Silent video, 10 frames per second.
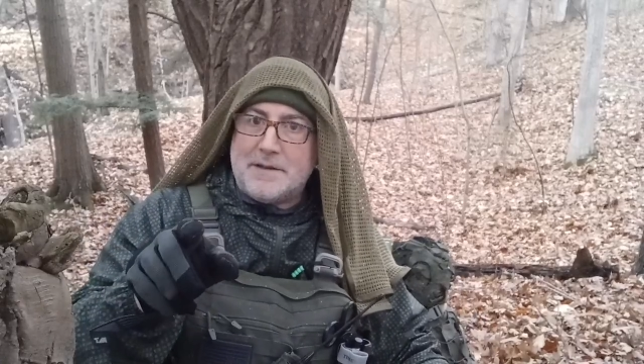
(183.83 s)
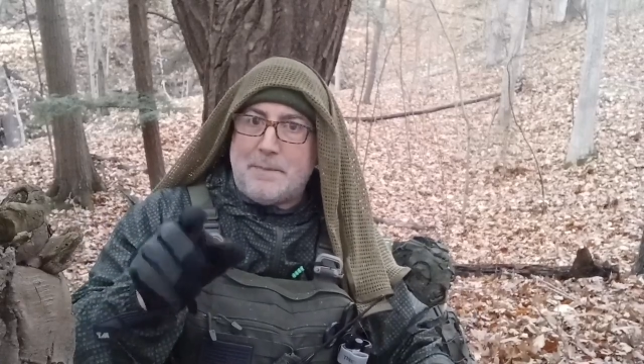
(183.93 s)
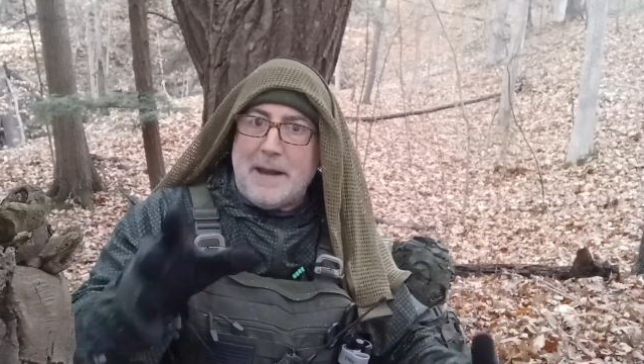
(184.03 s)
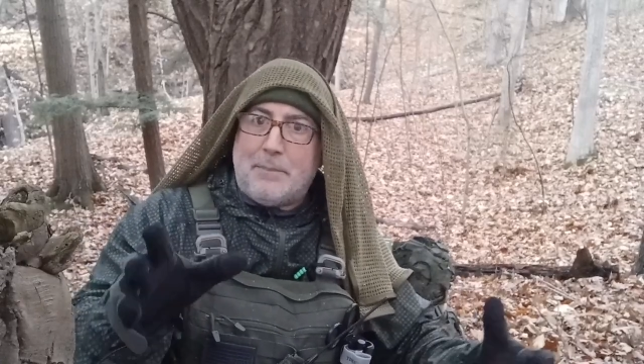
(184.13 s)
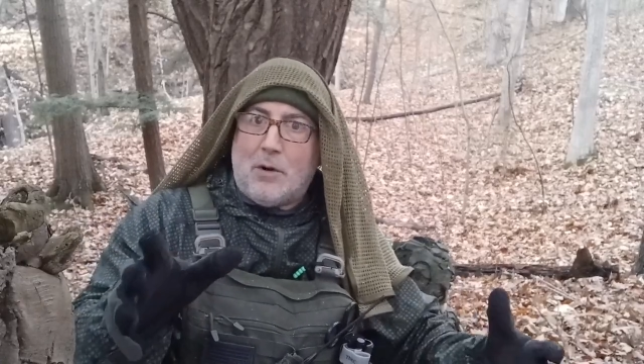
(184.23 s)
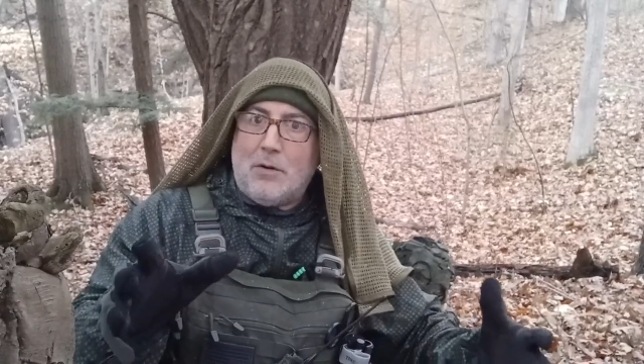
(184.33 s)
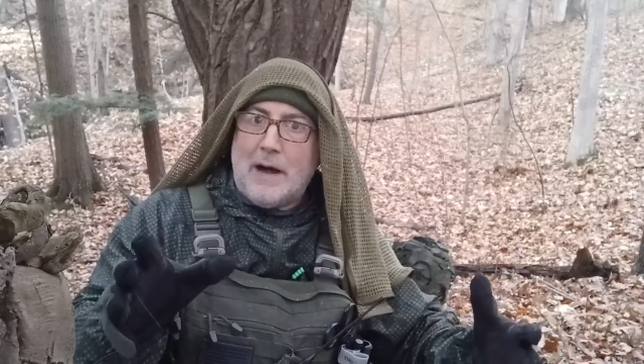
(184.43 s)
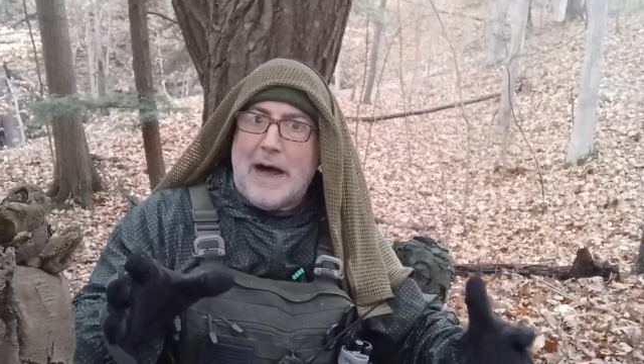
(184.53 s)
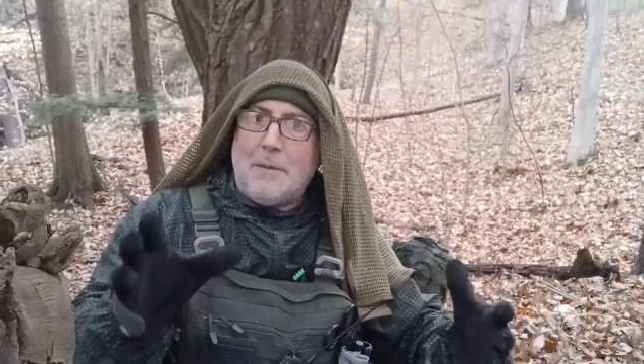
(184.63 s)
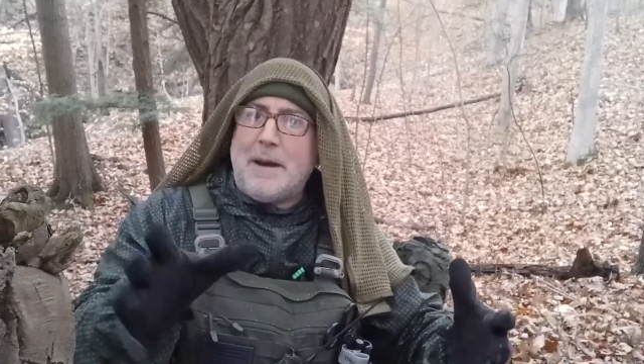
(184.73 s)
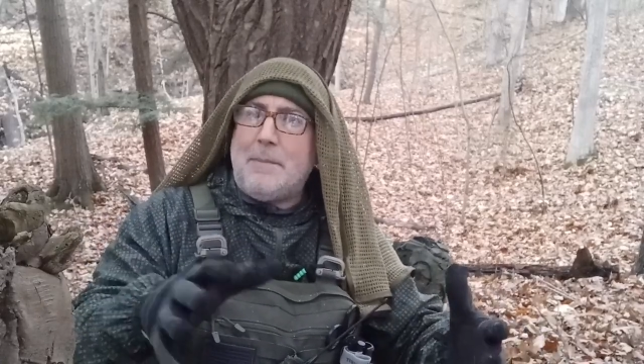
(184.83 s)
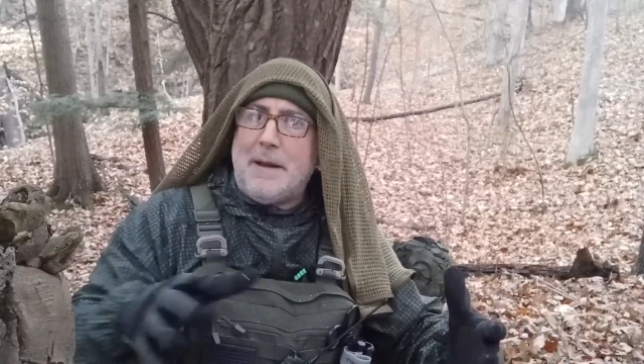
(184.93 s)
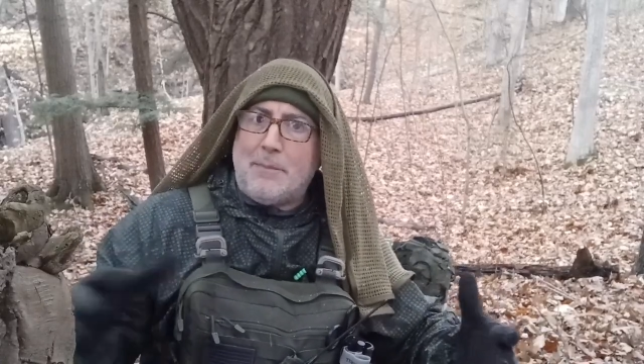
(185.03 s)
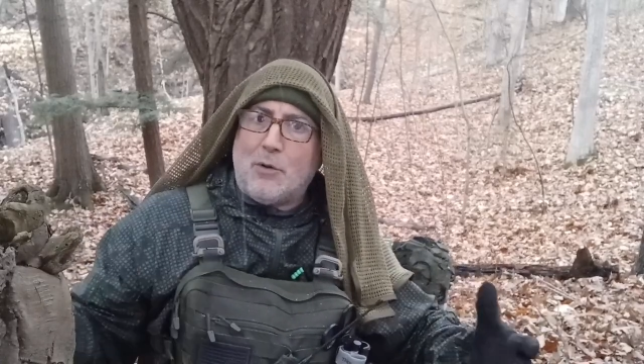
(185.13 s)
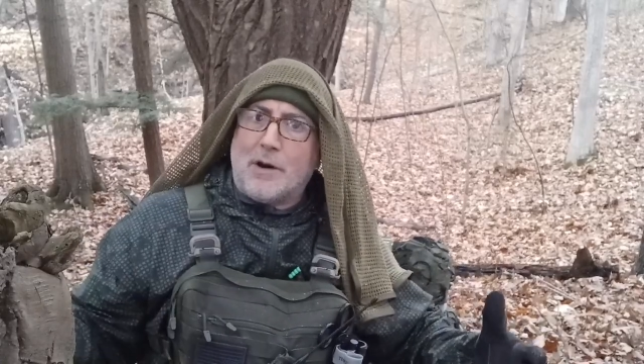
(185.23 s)
people. How many
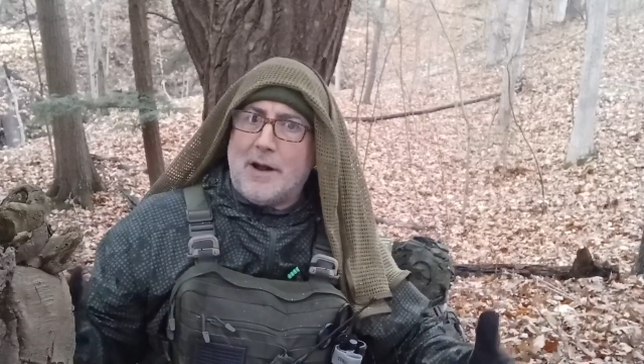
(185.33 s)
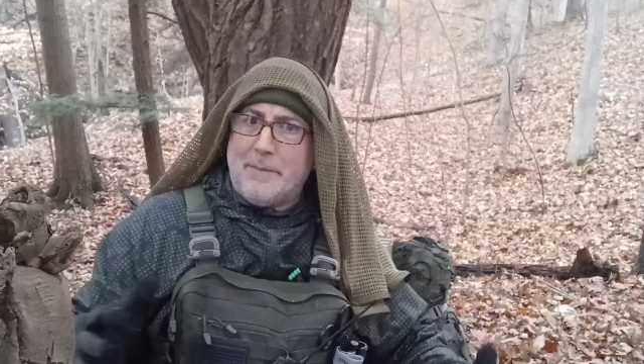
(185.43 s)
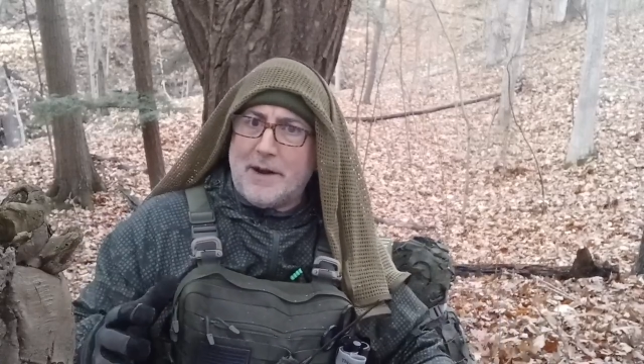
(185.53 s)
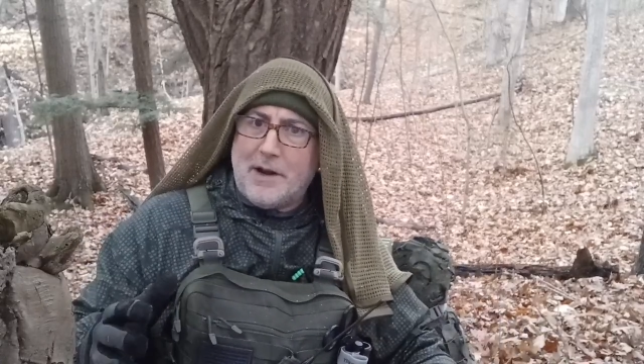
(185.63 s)
people are coming and